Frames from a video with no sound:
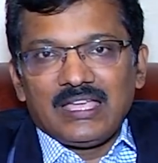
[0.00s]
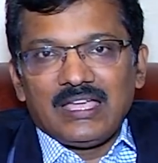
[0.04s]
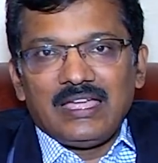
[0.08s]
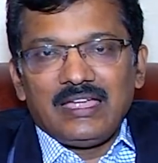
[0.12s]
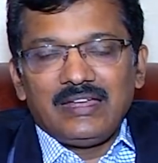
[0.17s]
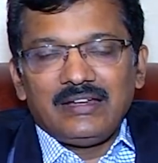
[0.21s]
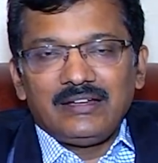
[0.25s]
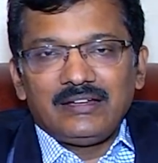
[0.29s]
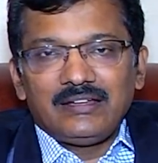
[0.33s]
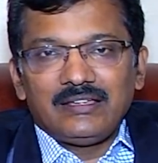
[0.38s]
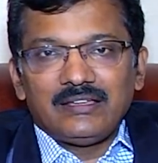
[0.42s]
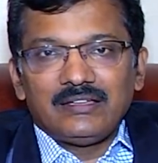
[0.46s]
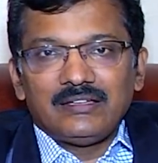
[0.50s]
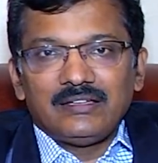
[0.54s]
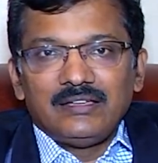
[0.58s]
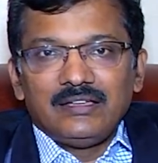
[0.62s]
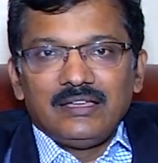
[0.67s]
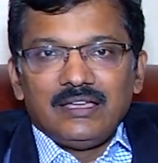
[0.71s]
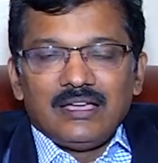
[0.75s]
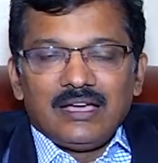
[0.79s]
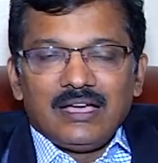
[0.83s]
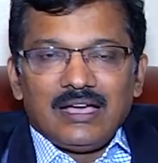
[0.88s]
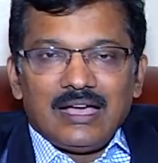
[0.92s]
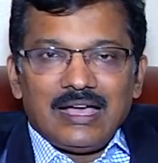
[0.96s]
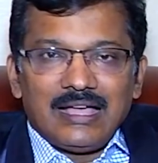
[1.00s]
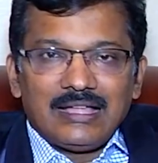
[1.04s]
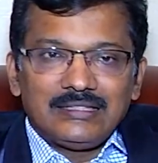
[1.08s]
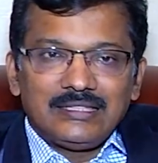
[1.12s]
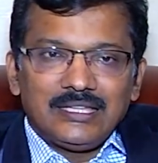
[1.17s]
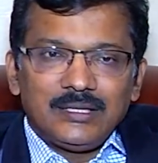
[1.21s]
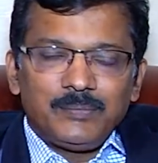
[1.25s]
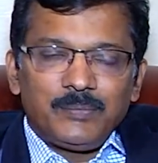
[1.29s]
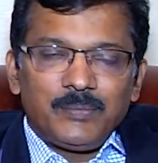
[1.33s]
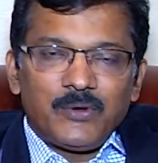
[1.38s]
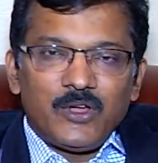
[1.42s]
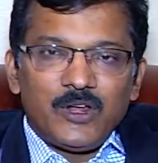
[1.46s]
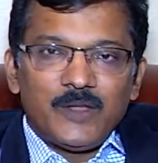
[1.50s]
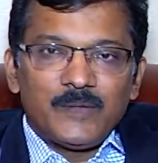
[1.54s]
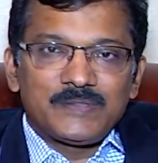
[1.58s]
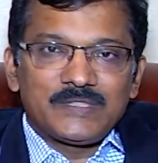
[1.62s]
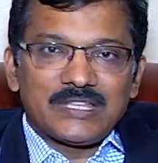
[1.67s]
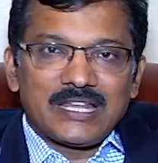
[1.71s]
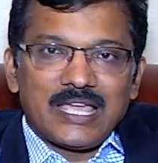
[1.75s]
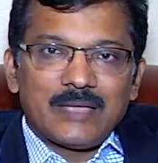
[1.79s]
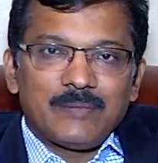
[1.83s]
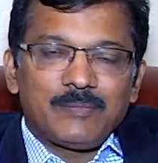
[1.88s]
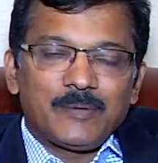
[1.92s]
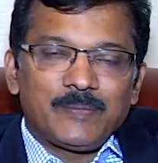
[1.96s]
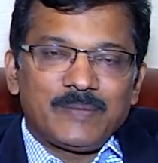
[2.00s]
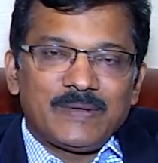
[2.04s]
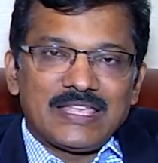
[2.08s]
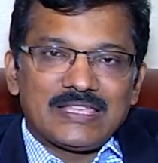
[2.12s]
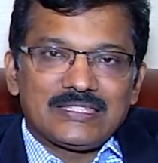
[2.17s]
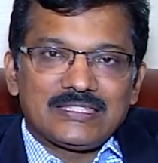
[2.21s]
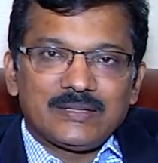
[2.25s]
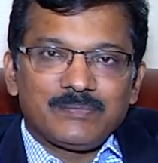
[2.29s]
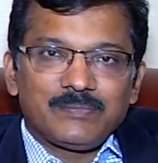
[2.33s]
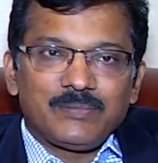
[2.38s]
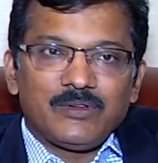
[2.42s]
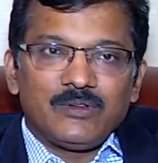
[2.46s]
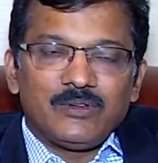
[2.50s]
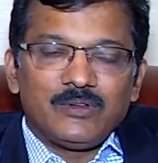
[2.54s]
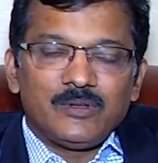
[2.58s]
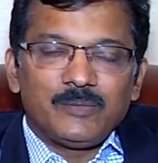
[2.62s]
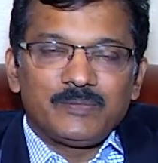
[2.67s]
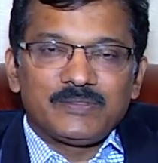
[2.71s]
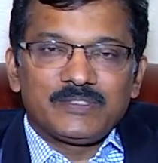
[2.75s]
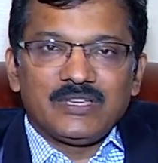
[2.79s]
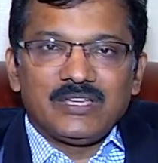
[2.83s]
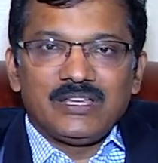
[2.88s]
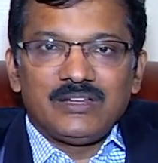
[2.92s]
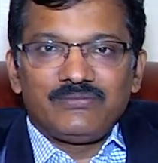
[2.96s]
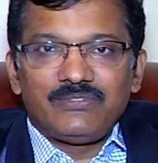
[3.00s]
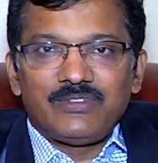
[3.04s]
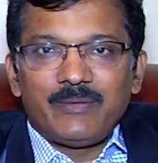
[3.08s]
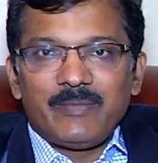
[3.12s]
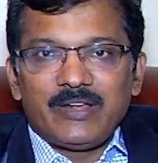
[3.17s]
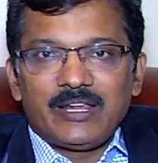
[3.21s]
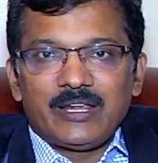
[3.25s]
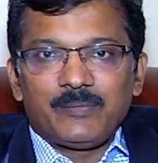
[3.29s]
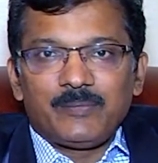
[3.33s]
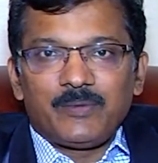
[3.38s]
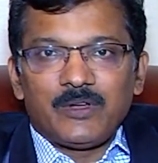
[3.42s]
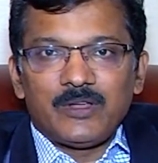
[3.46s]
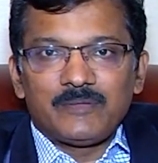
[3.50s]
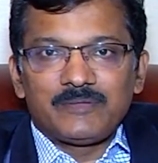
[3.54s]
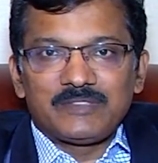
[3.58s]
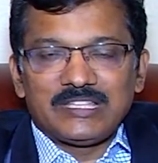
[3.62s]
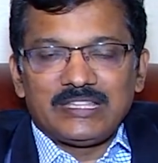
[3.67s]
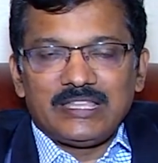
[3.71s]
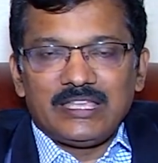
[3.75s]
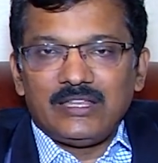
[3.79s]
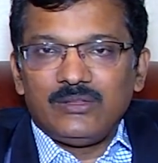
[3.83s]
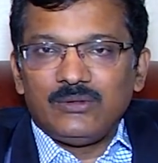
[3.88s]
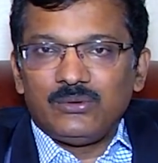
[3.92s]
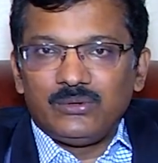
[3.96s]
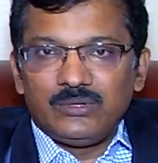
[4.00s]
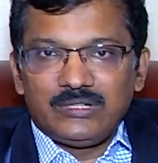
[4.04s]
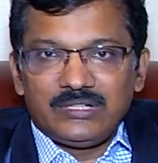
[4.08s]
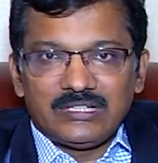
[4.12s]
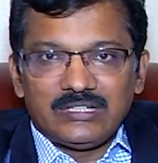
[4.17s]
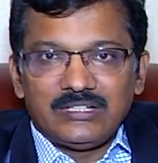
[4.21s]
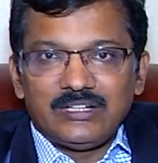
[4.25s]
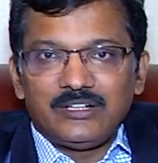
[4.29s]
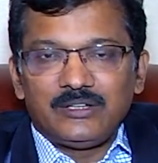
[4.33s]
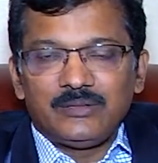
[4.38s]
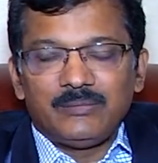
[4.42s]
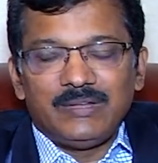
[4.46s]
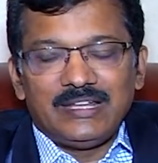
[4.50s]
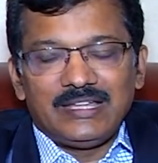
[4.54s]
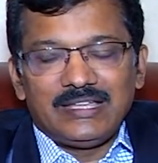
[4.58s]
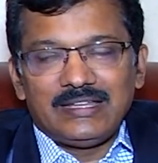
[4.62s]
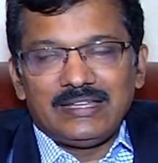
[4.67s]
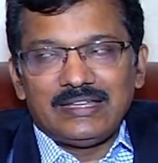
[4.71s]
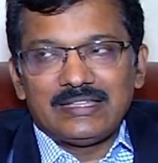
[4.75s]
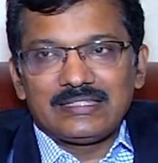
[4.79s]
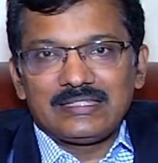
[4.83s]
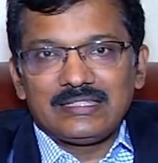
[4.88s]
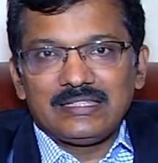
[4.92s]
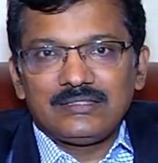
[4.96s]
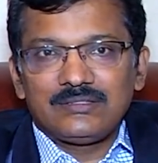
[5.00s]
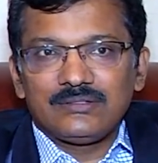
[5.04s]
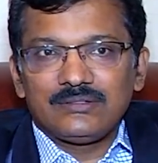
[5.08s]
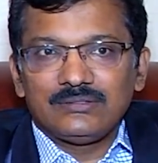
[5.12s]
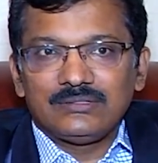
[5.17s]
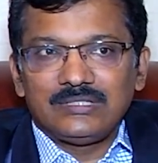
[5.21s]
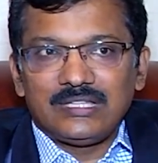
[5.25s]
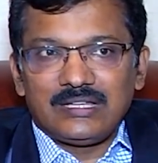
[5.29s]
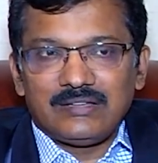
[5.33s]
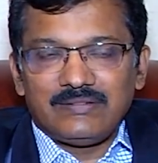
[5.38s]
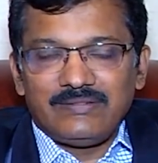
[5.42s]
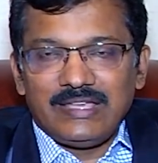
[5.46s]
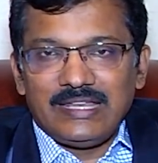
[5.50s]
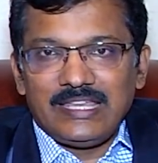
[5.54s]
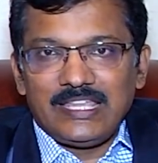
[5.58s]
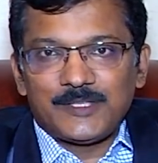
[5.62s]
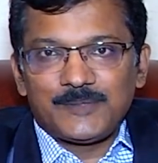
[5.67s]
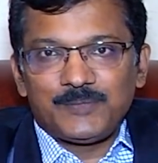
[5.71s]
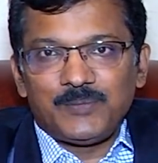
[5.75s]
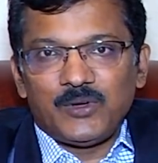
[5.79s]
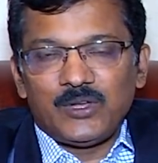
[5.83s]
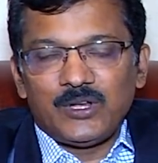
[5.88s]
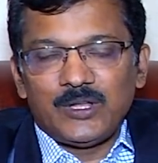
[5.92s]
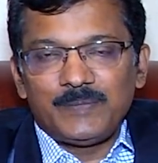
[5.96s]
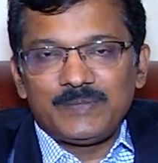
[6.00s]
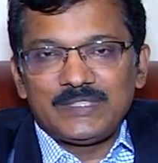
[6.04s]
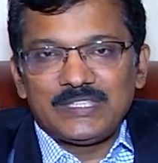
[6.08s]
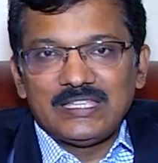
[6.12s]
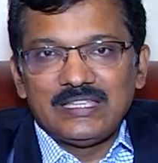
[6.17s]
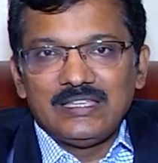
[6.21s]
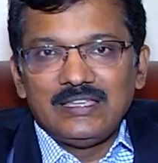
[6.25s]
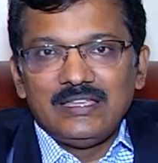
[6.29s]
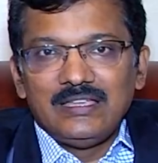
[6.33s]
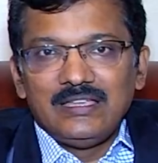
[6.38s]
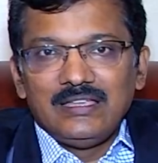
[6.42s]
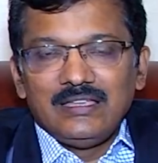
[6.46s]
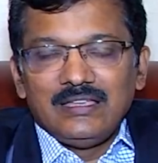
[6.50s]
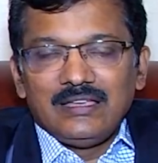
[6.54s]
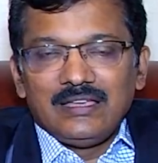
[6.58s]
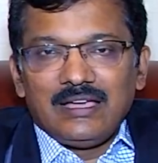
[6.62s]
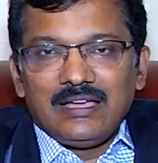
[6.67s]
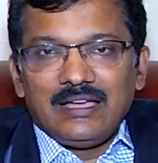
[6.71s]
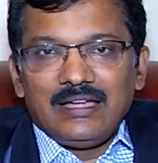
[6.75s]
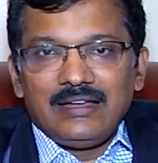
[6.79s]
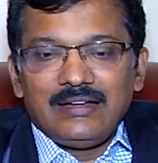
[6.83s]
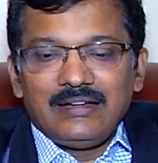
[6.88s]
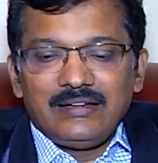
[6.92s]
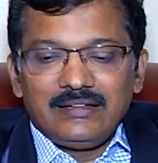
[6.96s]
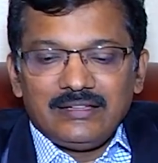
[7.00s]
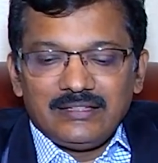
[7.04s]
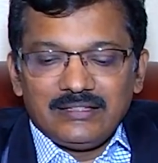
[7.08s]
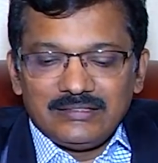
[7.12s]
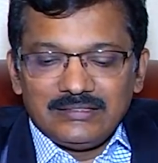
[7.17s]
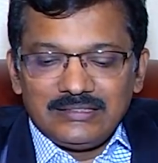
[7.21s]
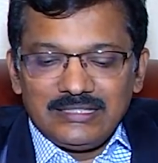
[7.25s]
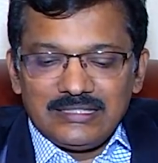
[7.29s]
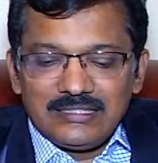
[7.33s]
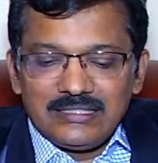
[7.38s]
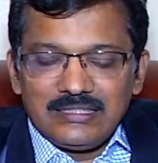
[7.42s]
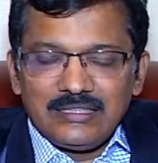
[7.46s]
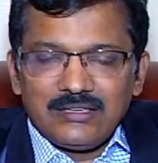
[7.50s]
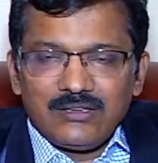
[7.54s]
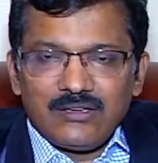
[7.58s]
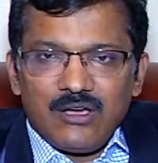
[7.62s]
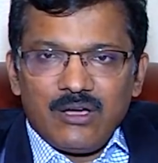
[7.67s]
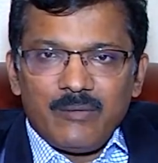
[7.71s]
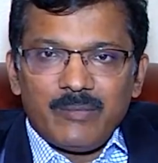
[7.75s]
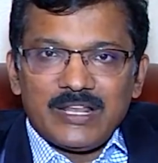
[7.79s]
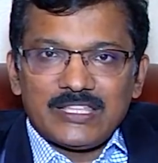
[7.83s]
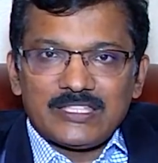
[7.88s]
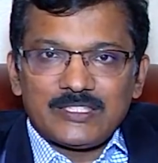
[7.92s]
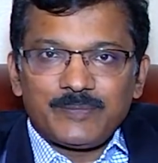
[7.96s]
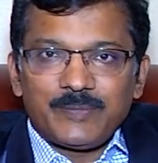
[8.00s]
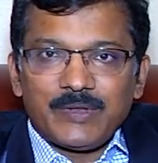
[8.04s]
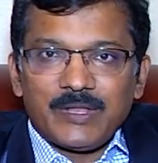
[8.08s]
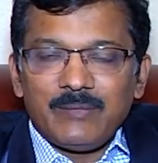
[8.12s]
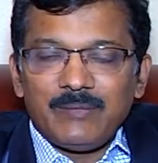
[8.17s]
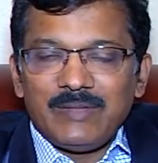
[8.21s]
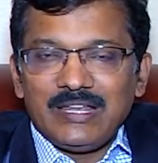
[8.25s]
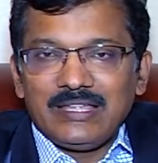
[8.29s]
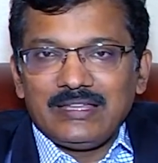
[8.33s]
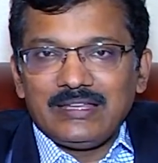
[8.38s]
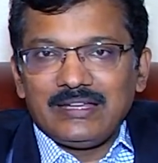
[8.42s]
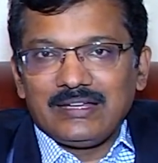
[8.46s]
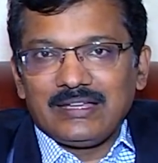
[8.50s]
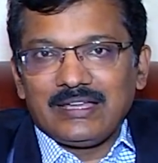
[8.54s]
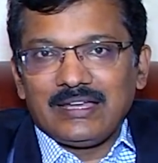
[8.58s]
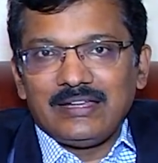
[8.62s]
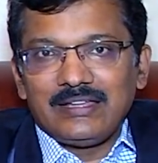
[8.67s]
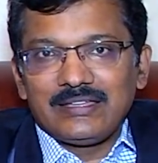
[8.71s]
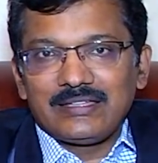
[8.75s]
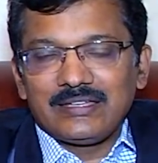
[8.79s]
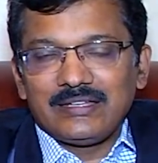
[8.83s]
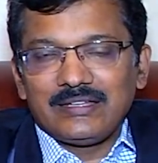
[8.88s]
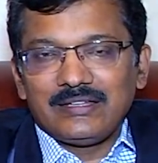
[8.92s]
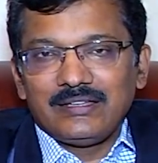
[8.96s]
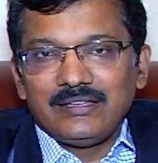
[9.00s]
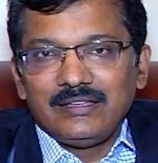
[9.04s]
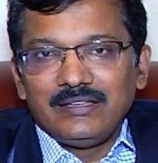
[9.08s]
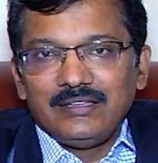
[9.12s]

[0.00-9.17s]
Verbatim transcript: And other polyps are hyperplastic polyps or inflammatory polyps. They do not turn into malignancy. So there are various polyps, and this is the commonest pre-malignant condition.